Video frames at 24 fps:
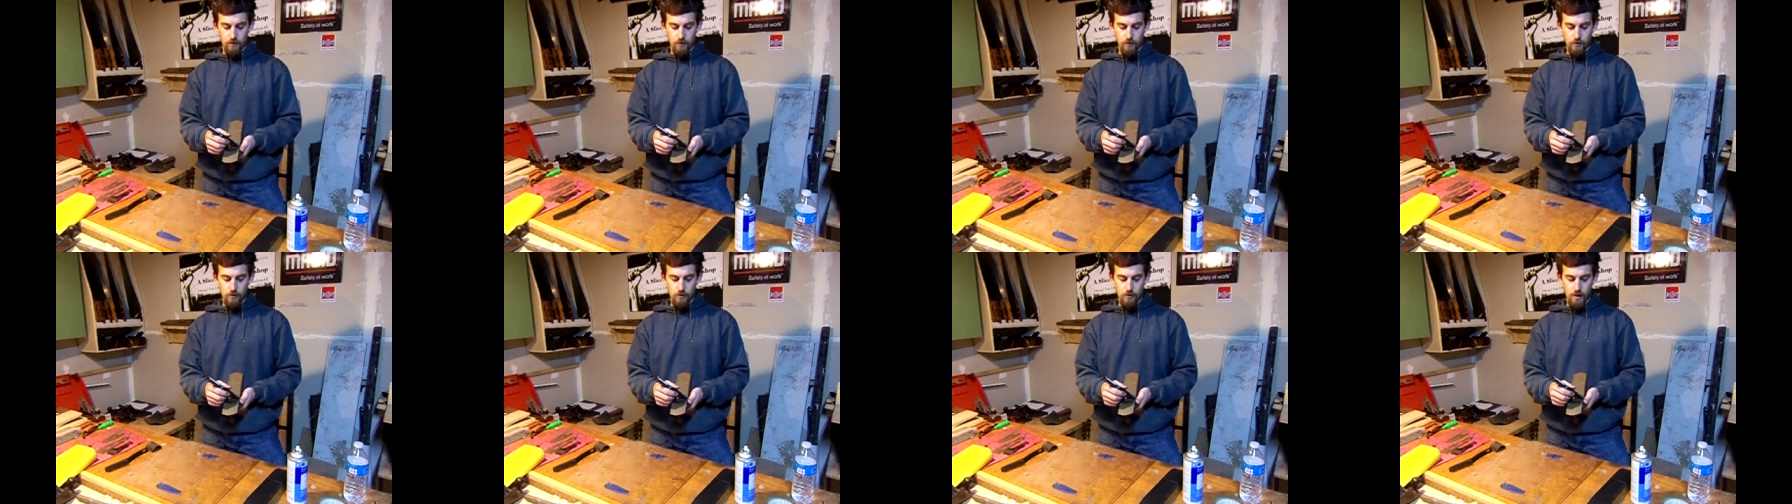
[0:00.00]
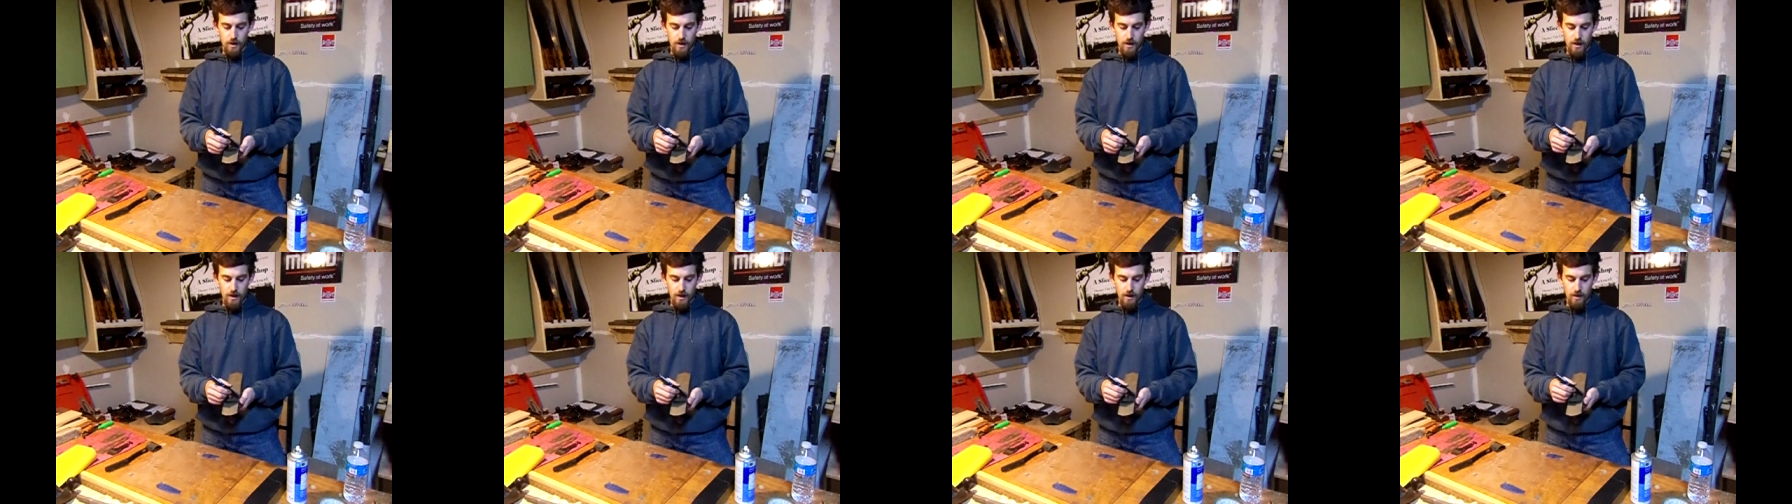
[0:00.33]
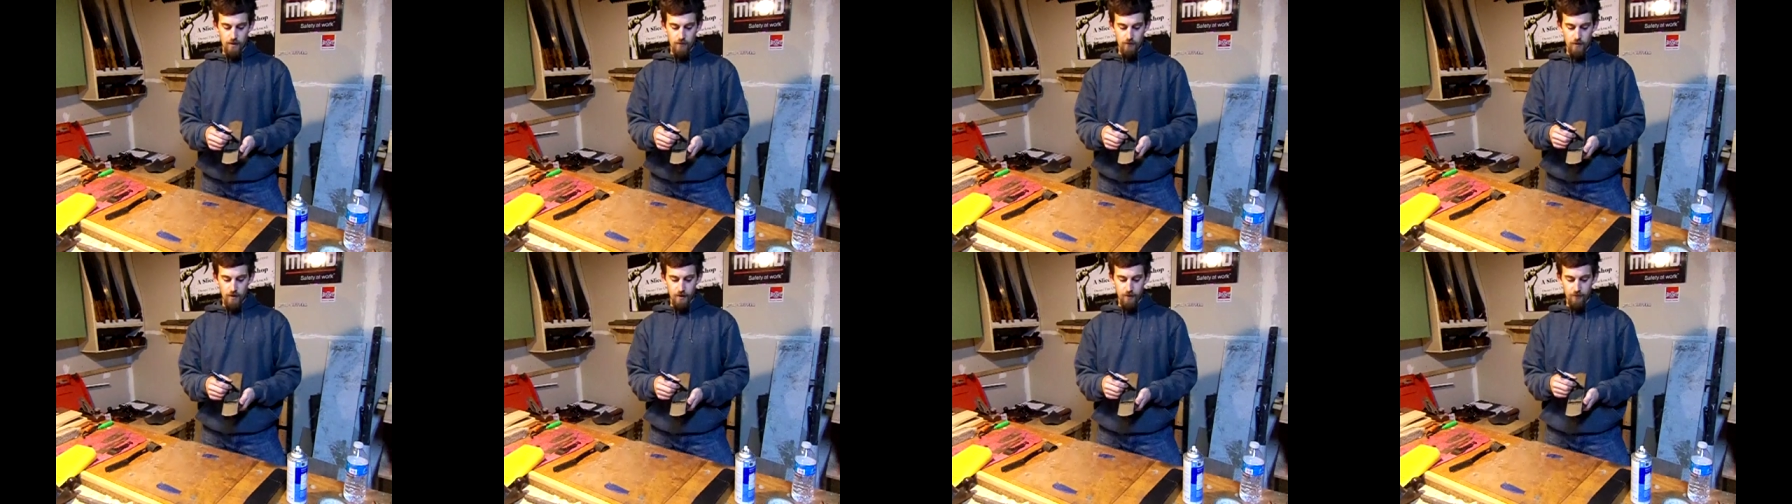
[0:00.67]
you
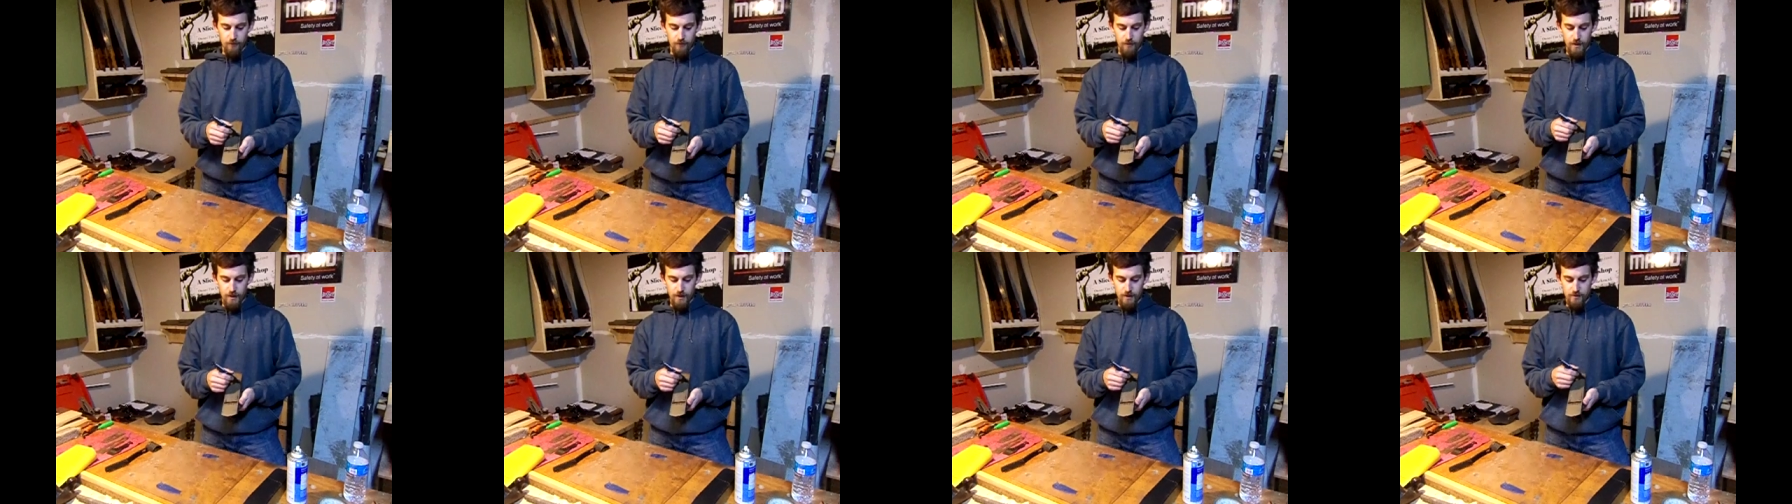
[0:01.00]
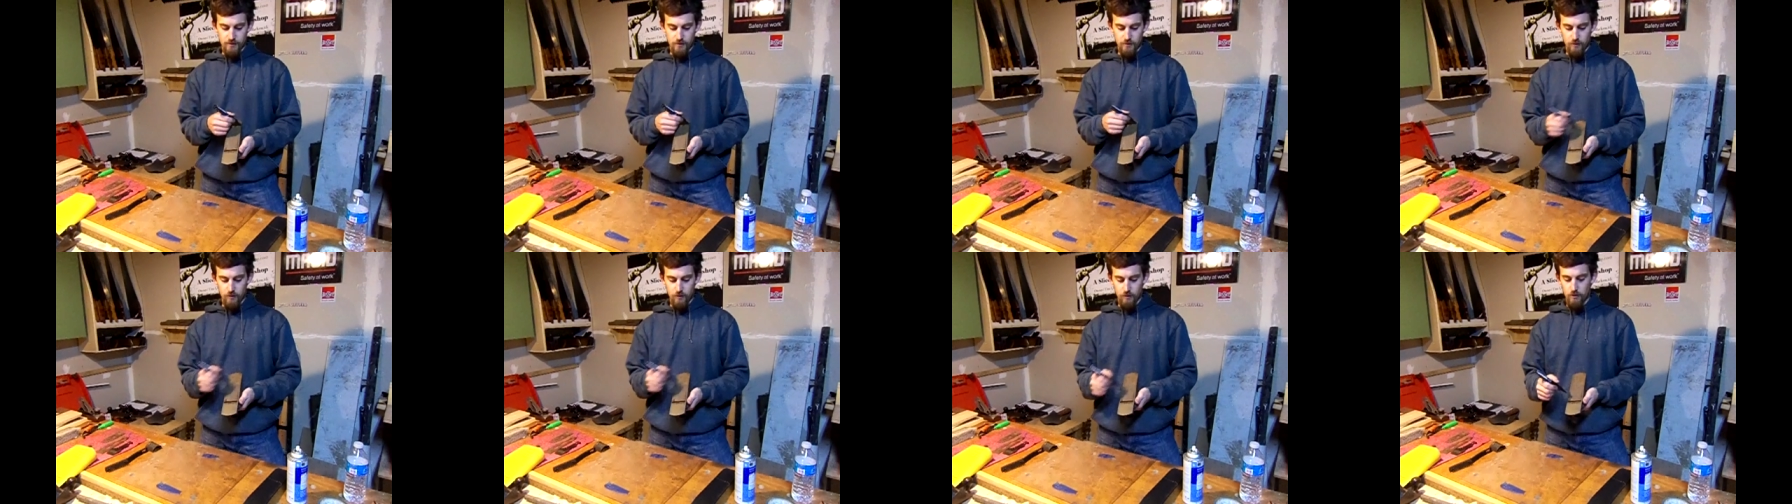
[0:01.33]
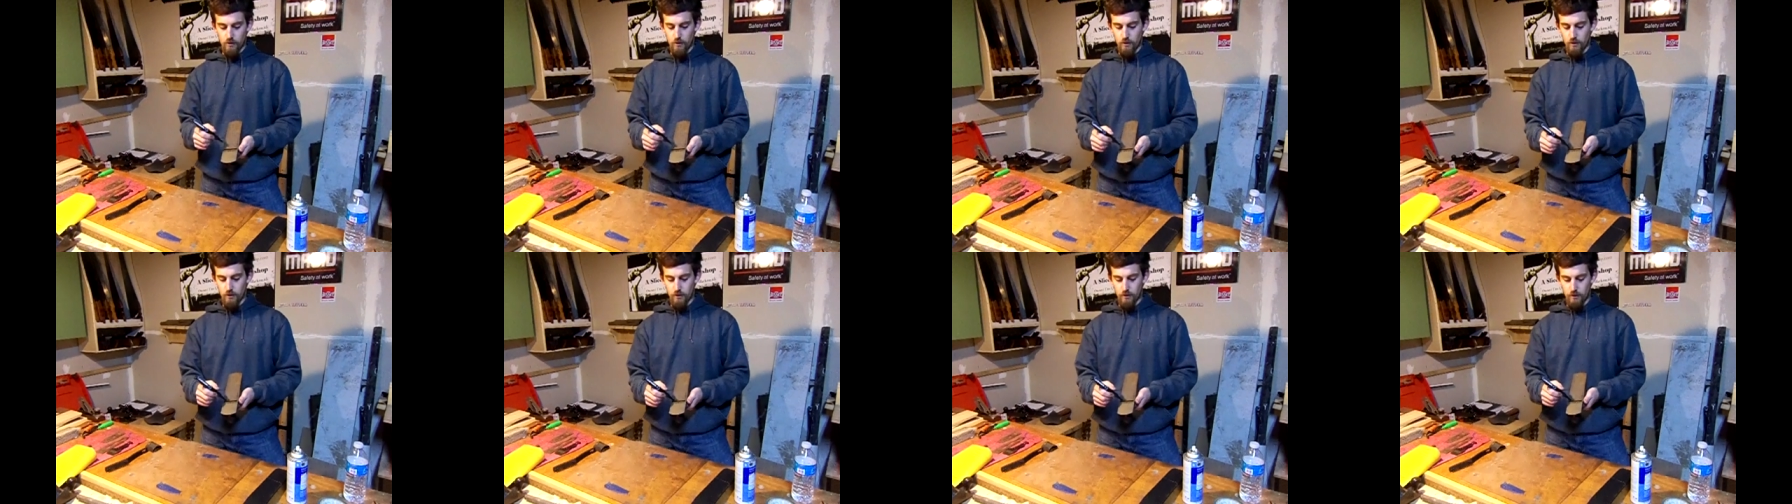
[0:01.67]
have a flat
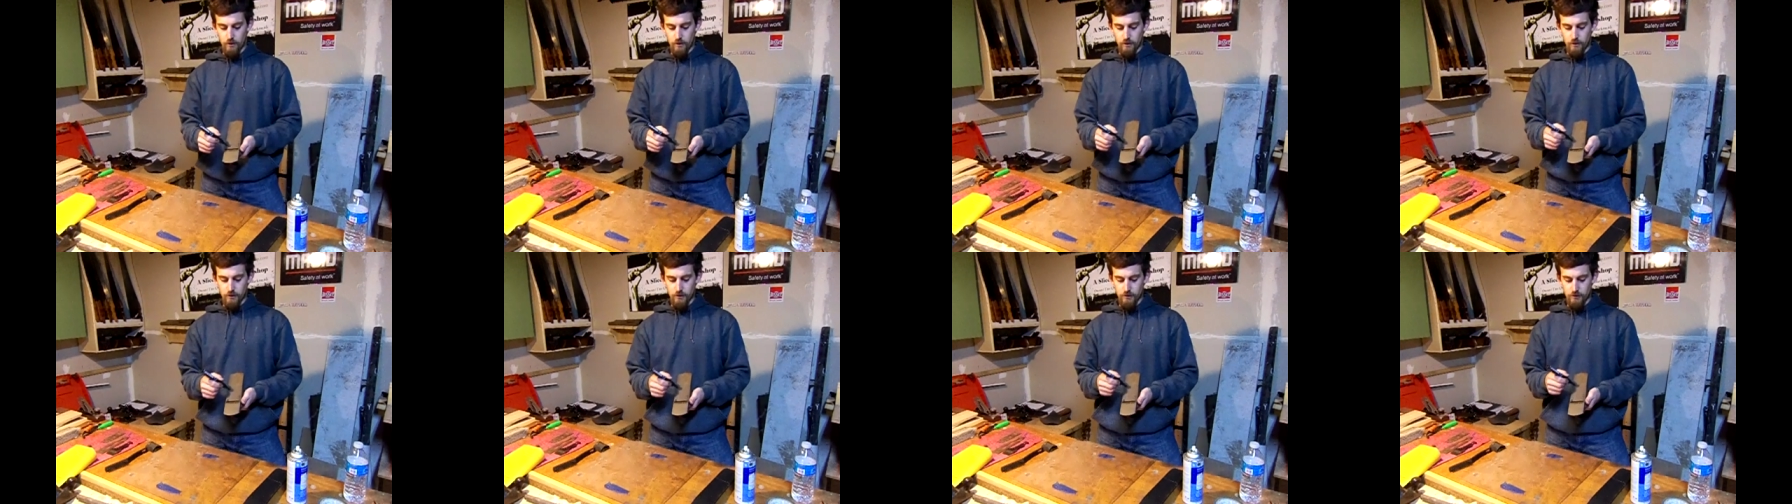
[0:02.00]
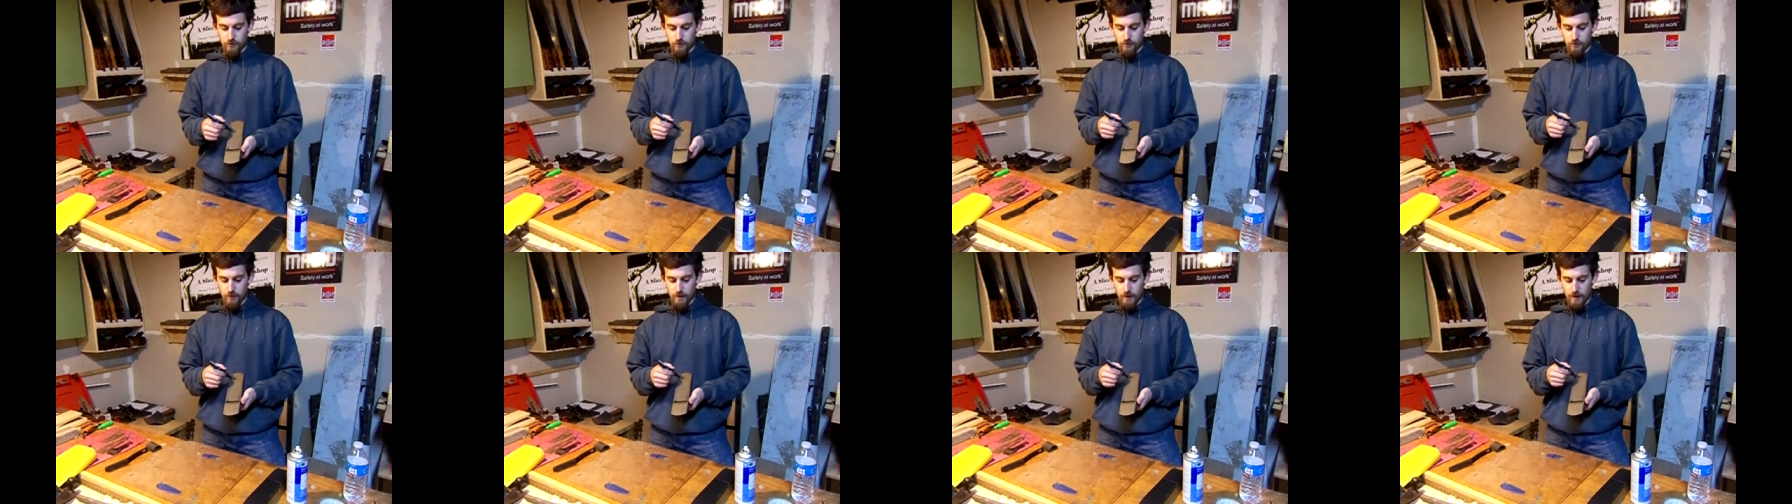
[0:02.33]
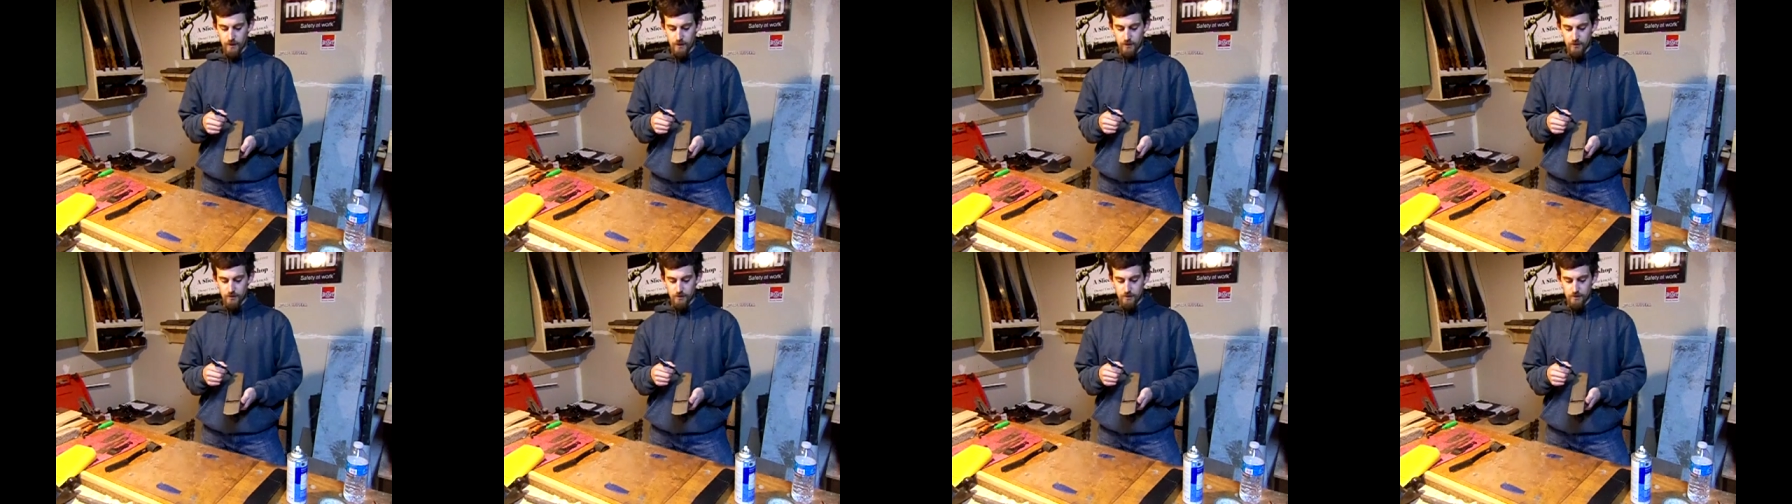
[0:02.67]
sole along your two
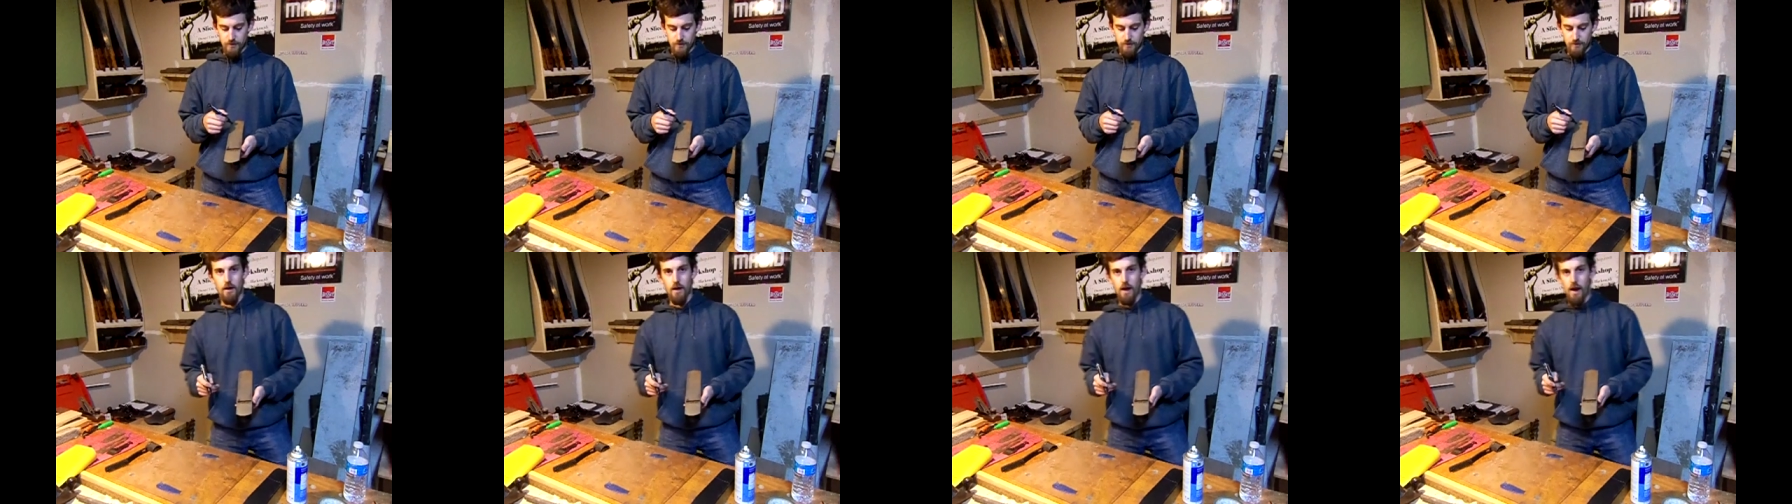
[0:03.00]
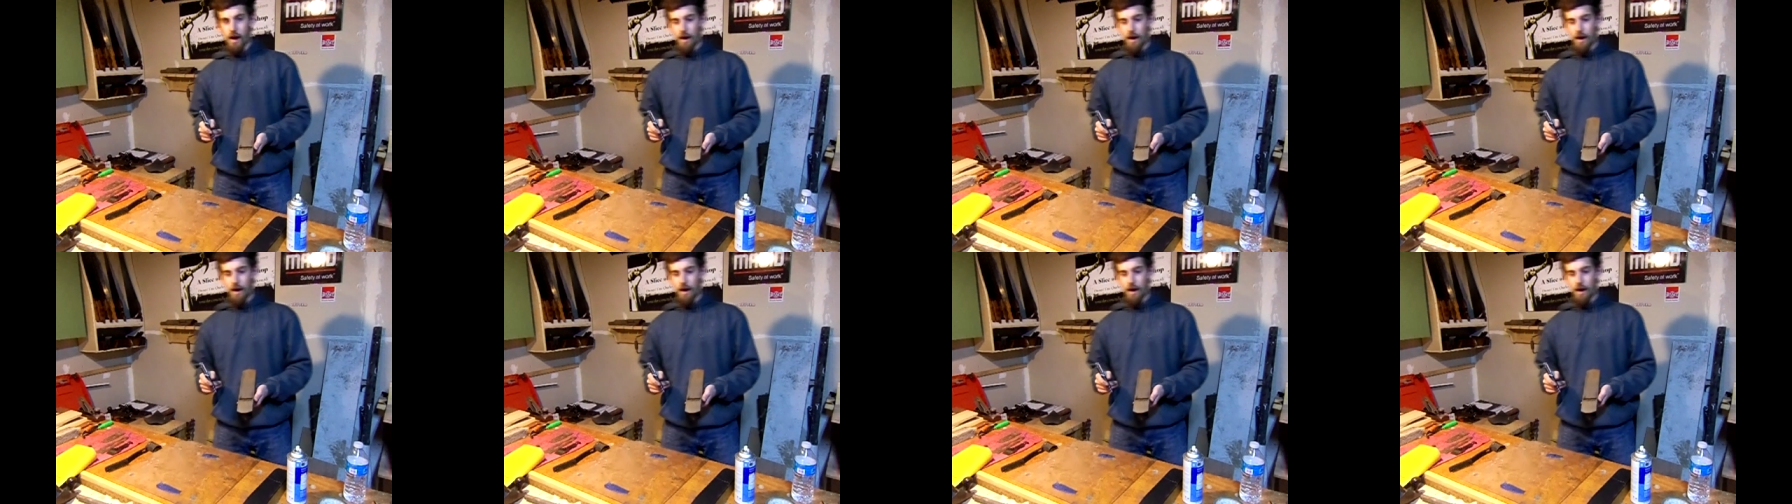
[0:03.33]
edges.